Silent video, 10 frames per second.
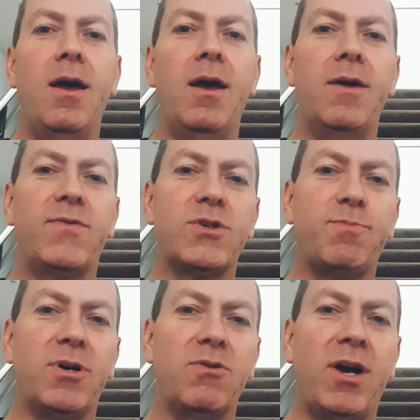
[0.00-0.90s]
If the
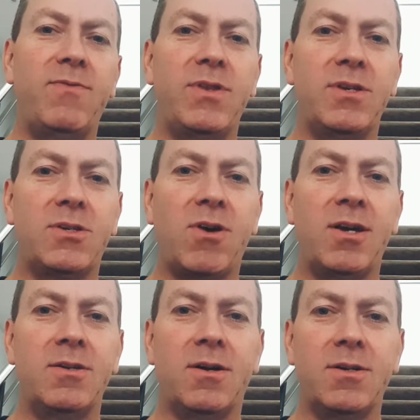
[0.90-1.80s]
spot rate for the
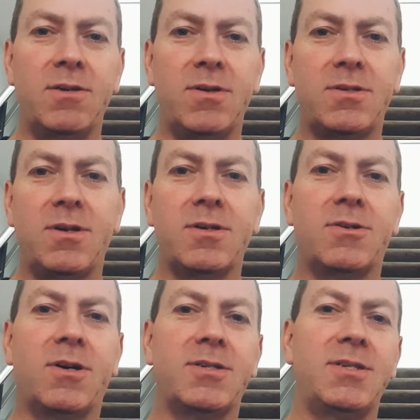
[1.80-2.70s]
Australian dollar US dollar
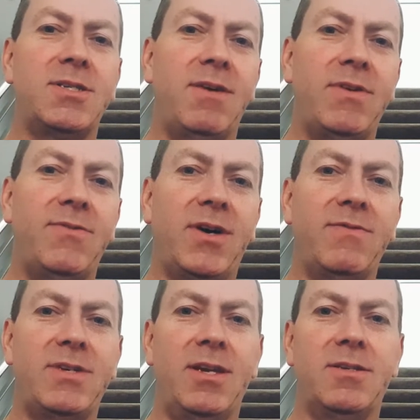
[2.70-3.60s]
cross is 75
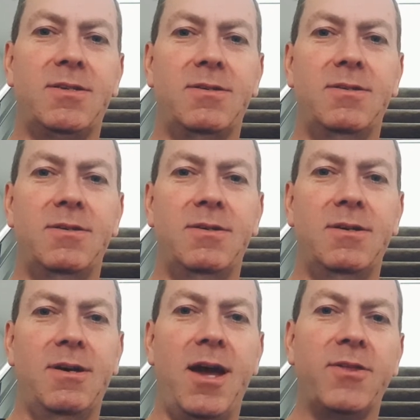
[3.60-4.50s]
cents
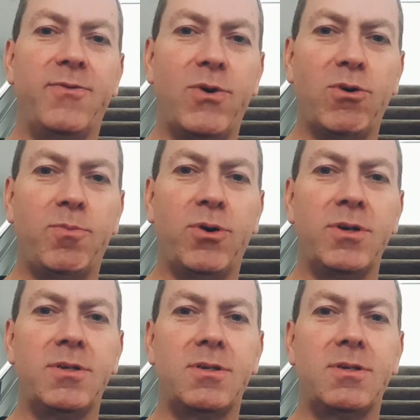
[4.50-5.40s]
and the forward
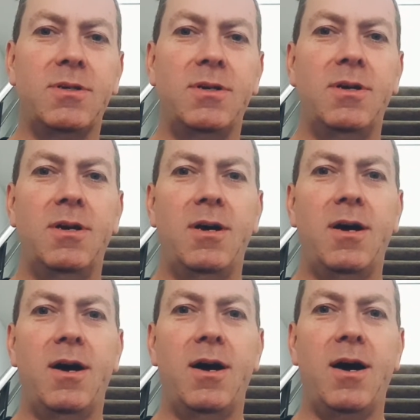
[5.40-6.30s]
points
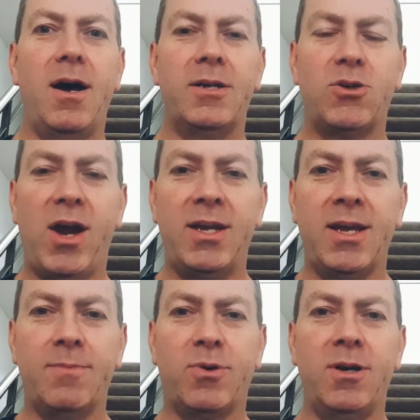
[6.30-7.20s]
are trading at
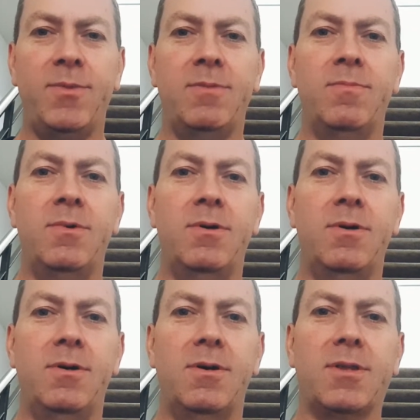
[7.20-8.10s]
a premium,
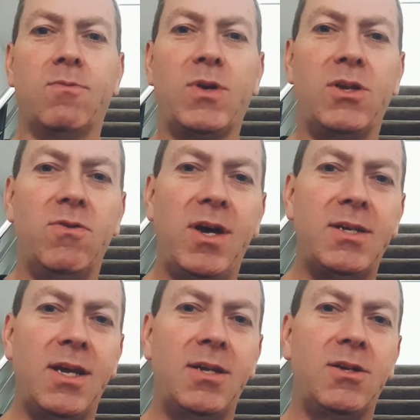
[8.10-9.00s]
then when you
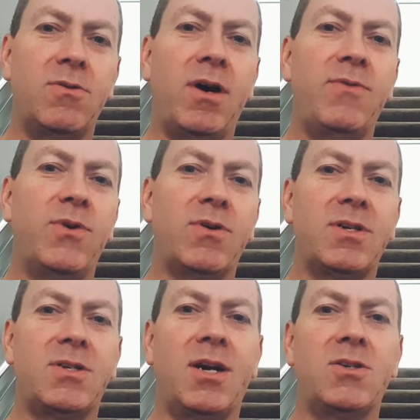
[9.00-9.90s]
enter into a forward
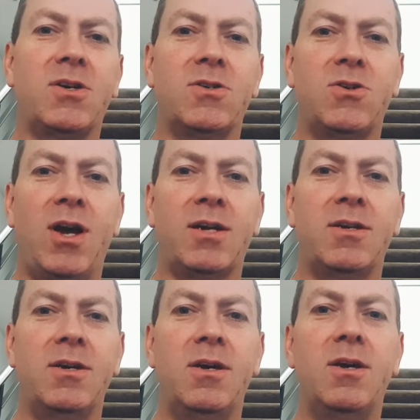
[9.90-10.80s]
exchange contract,
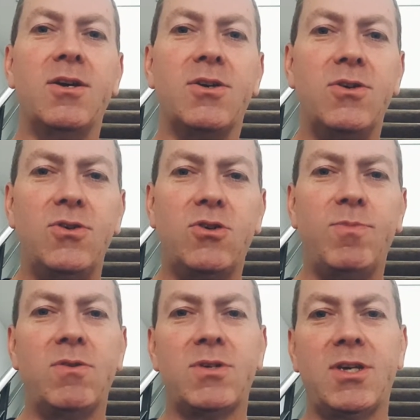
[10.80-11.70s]
you should
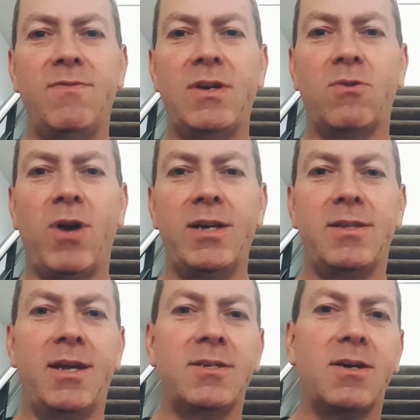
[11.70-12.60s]
be receiving a rate
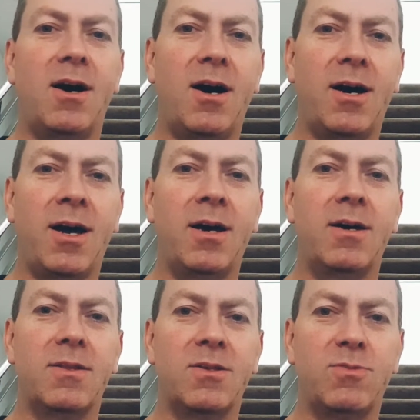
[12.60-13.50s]
that is higher
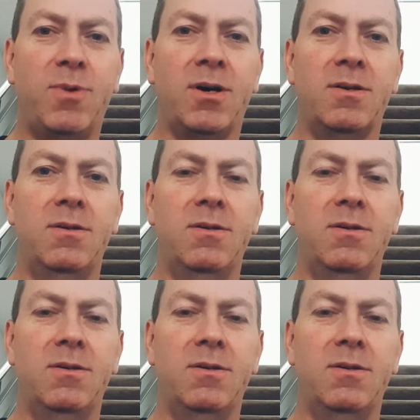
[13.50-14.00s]
than spot.